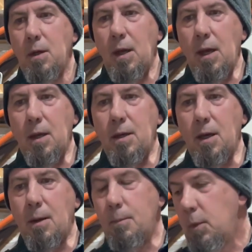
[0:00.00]
And
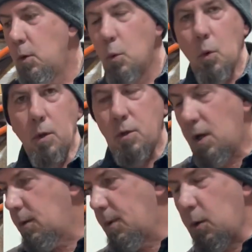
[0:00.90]
we're going to
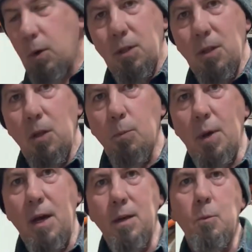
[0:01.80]
talk about what's in this
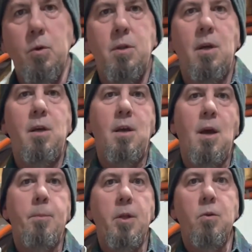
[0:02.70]
pot, and I'm going to tell you a
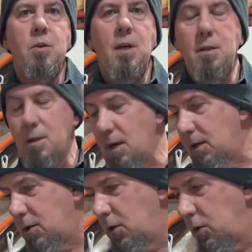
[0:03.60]
couple other things that I
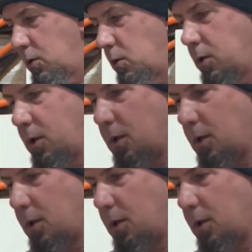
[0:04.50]
do